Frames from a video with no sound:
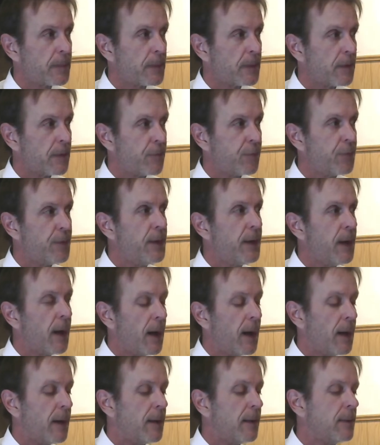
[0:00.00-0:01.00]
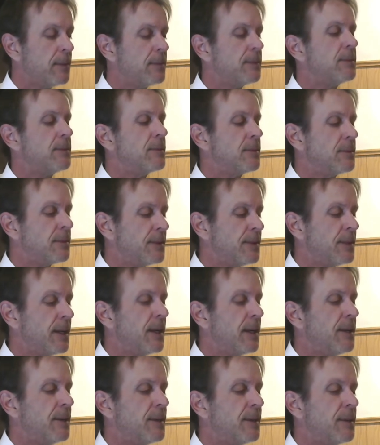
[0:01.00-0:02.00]
Free Guy.
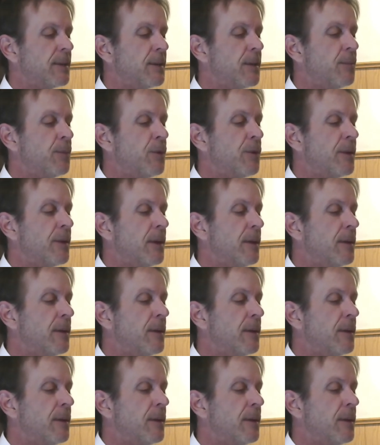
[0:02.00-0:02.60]
Nice. Good movie.